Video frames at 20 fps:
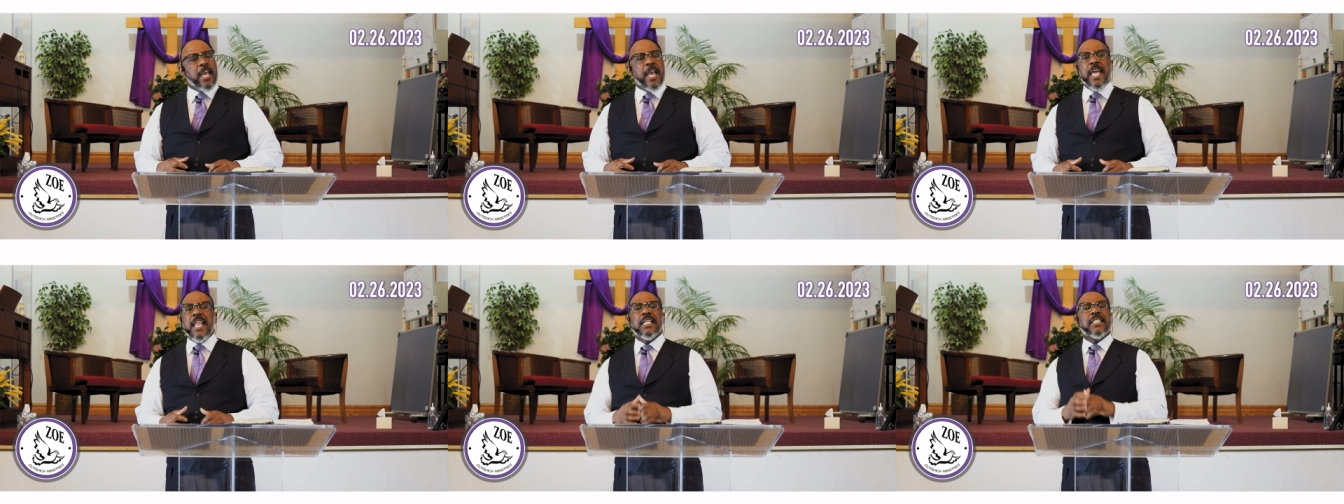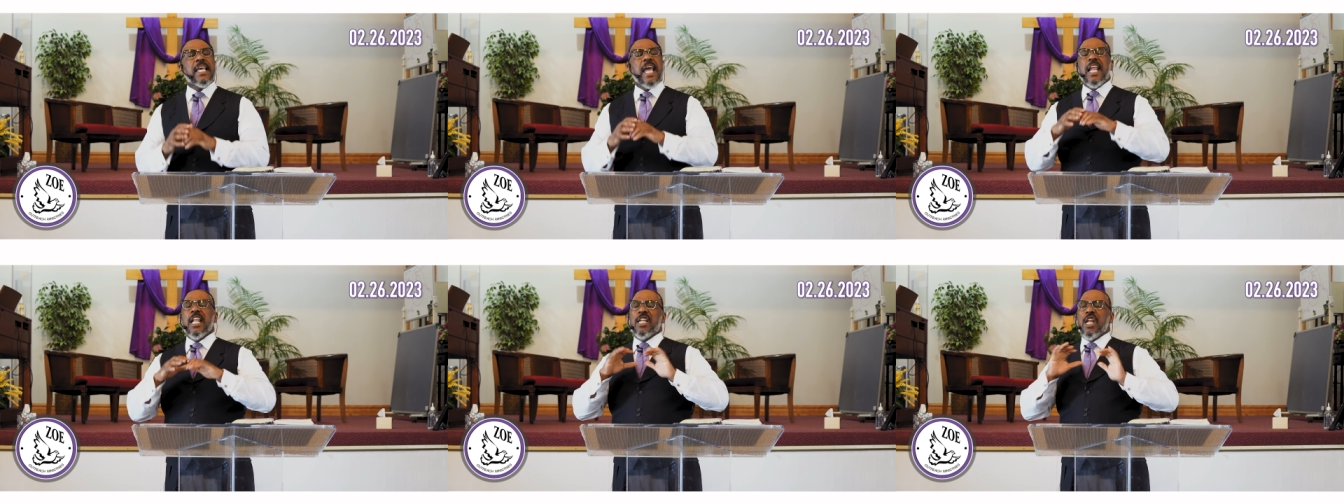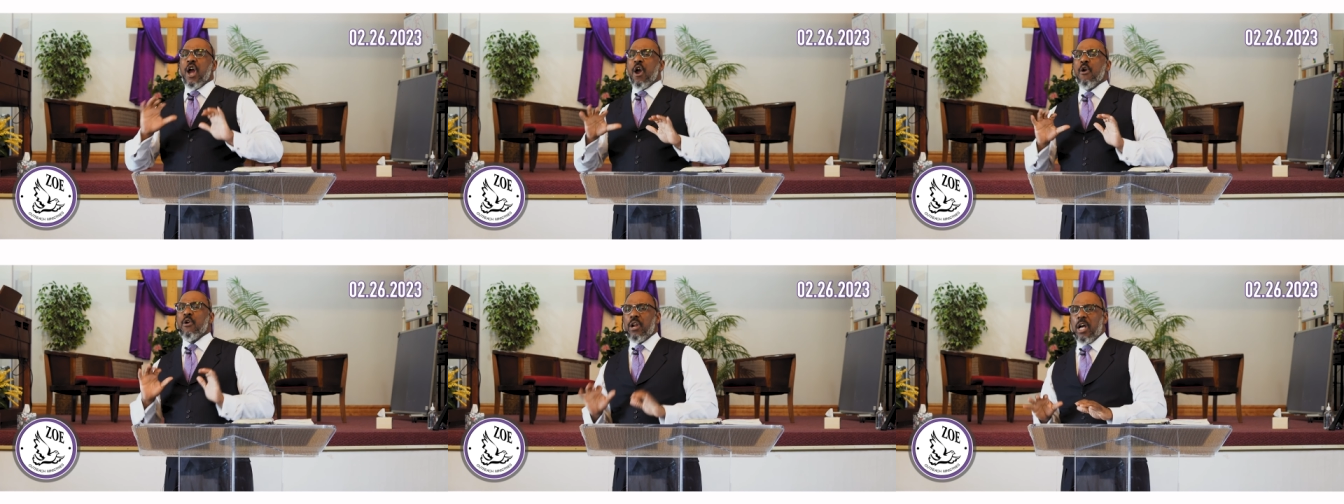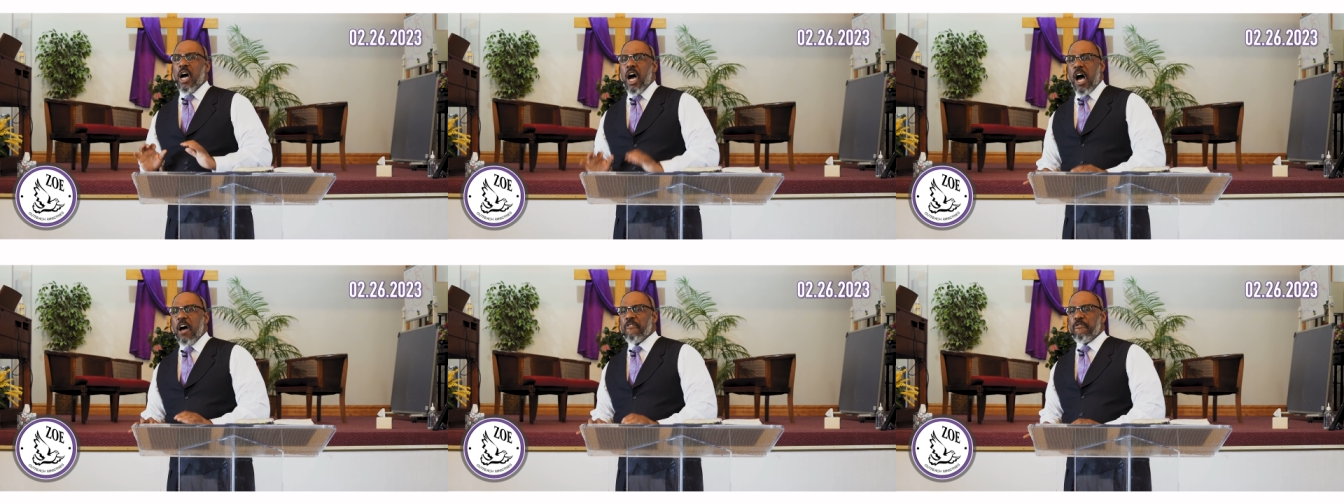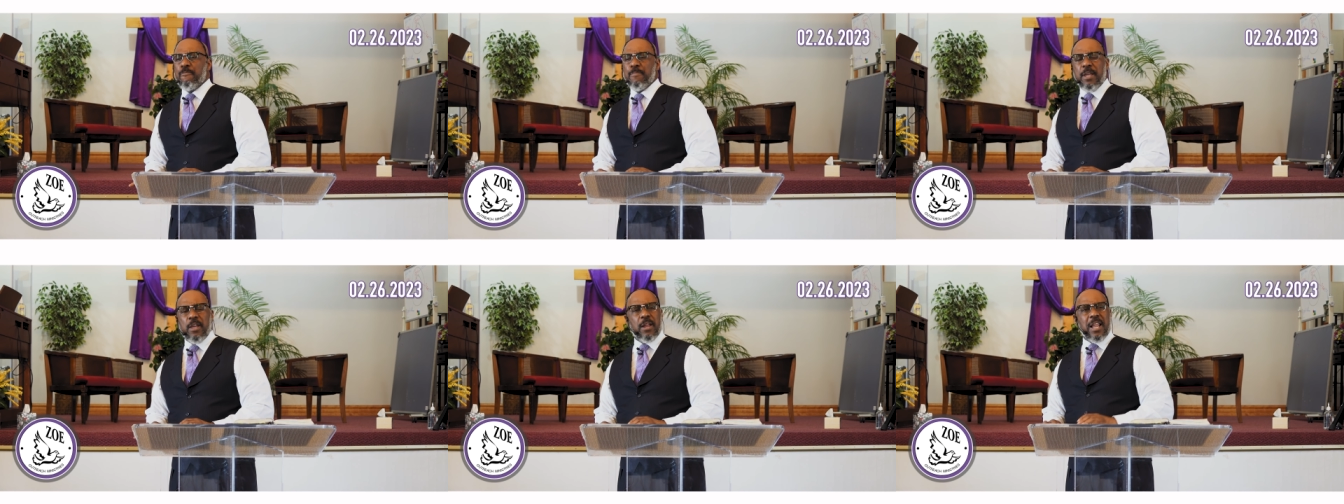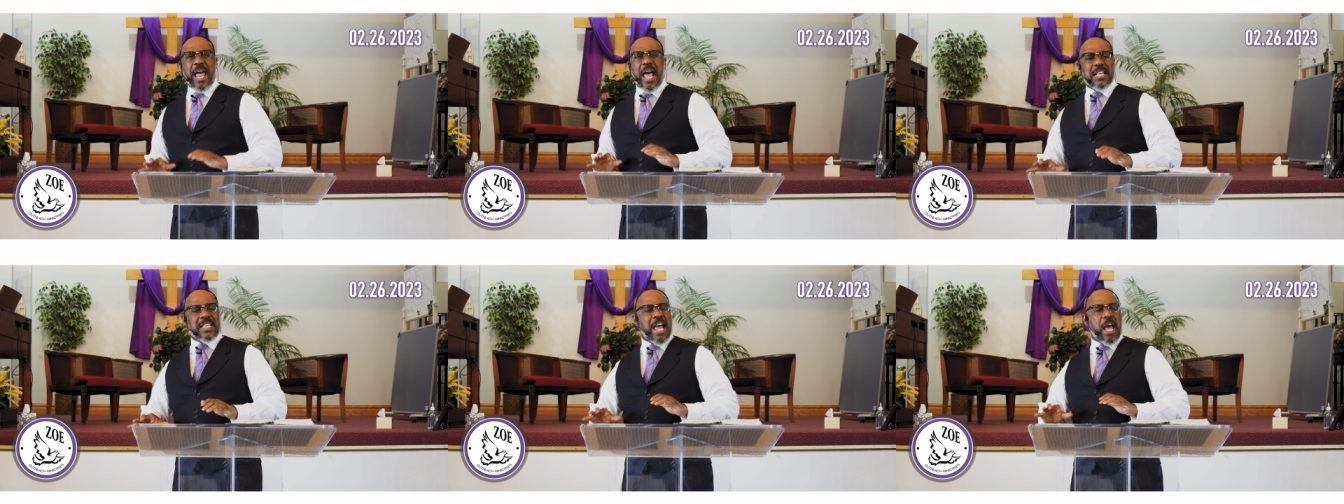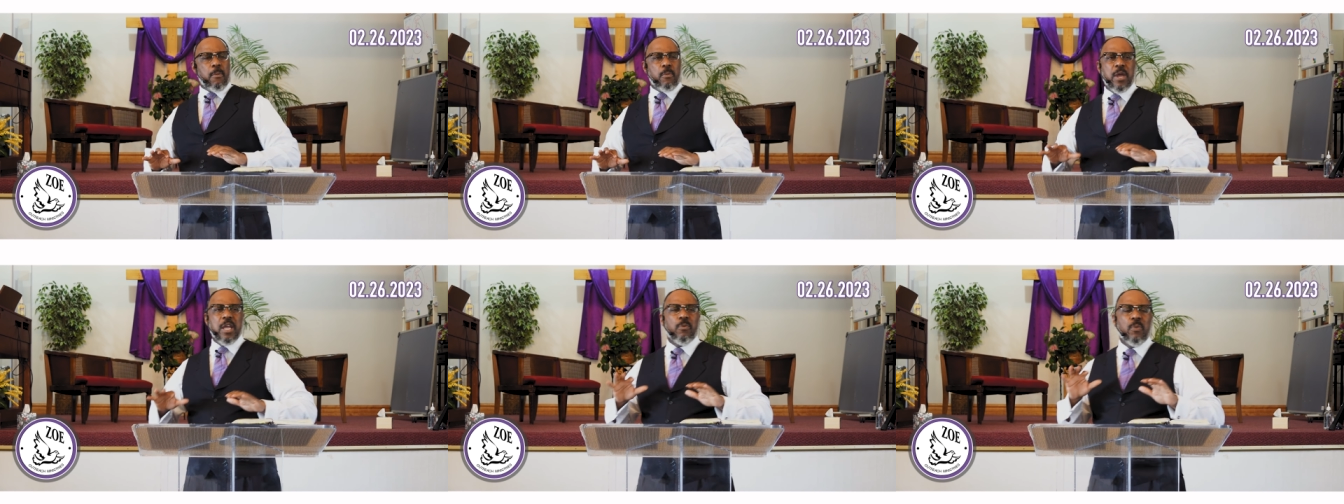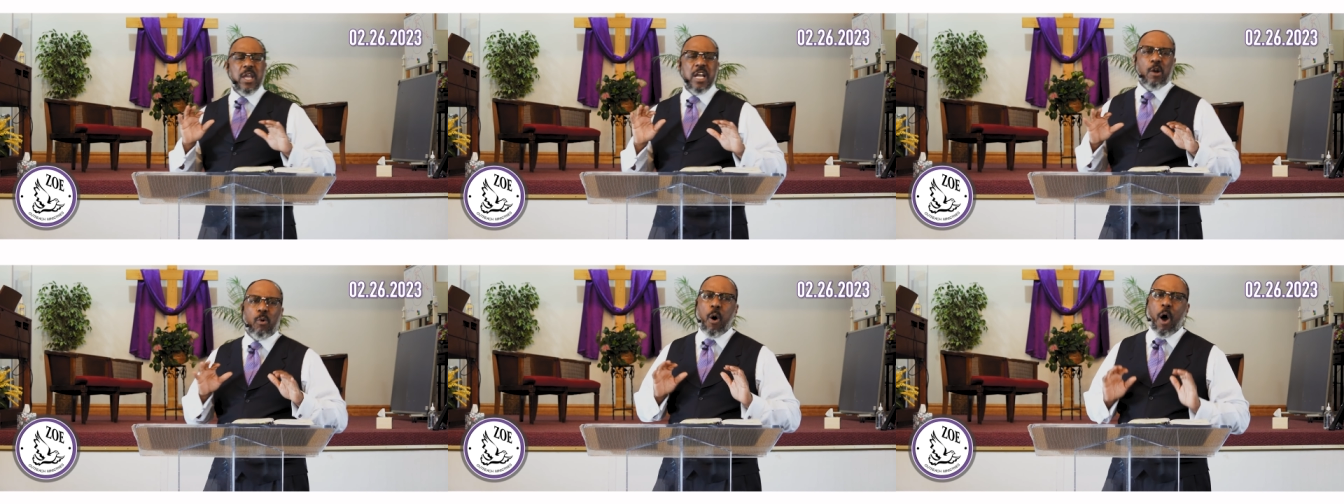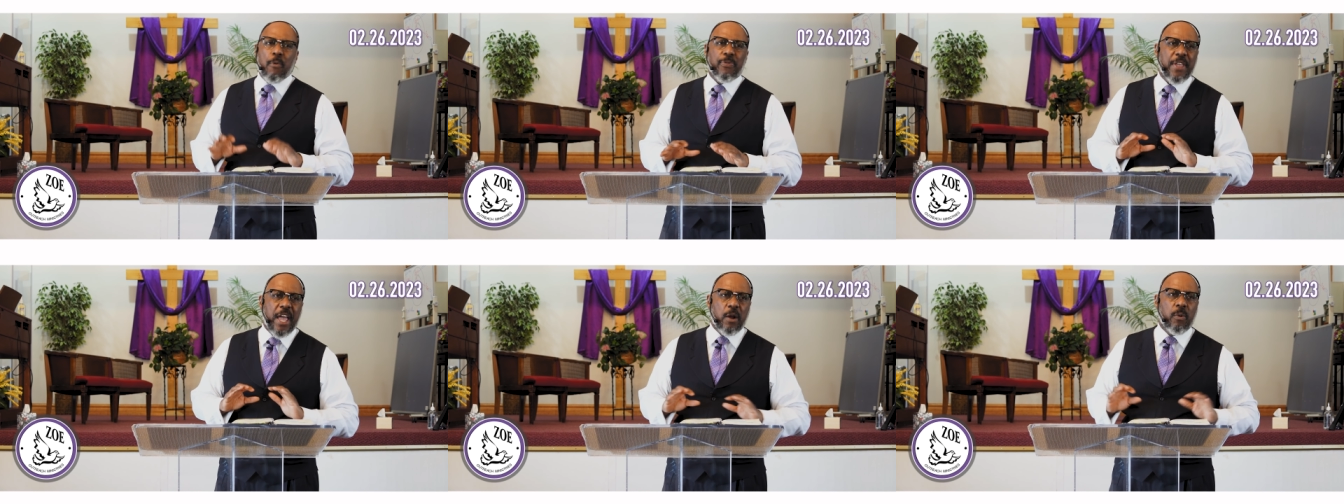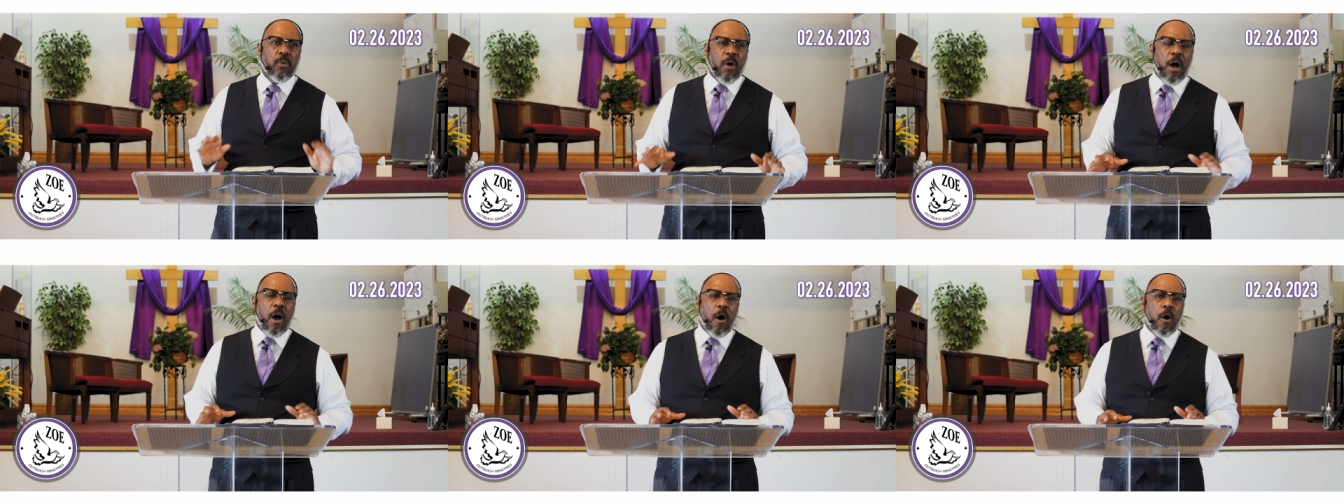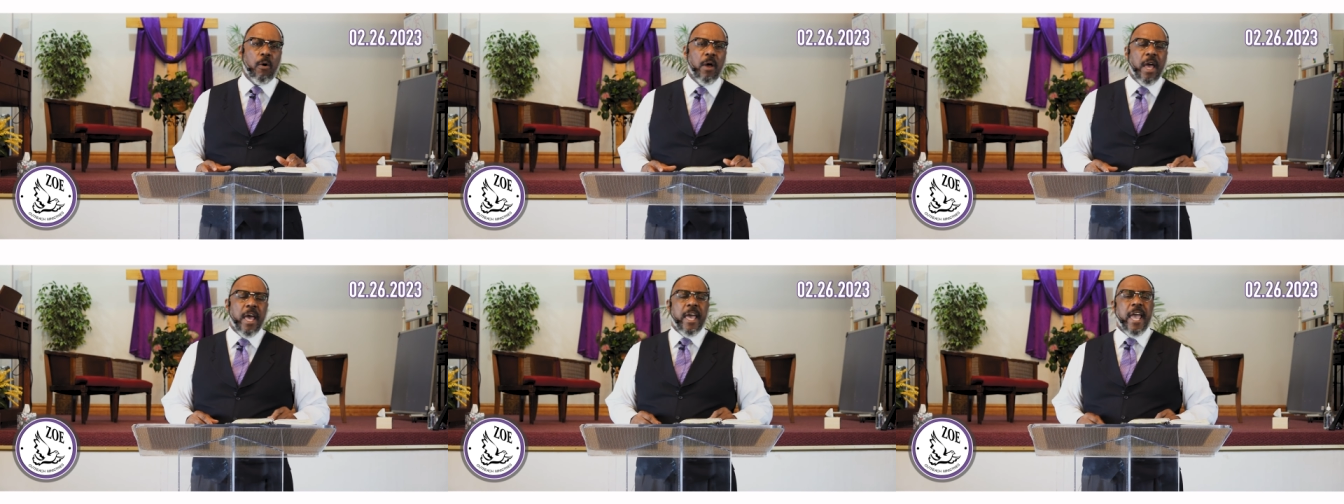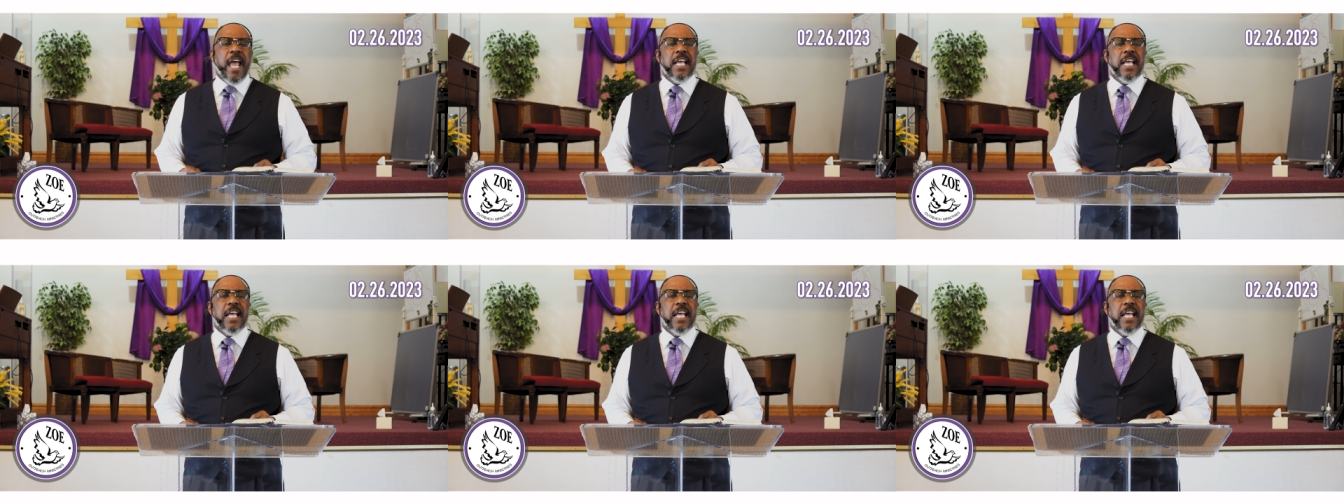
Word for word: He didn't say learn of me. A lot of times we, we quote that wrong.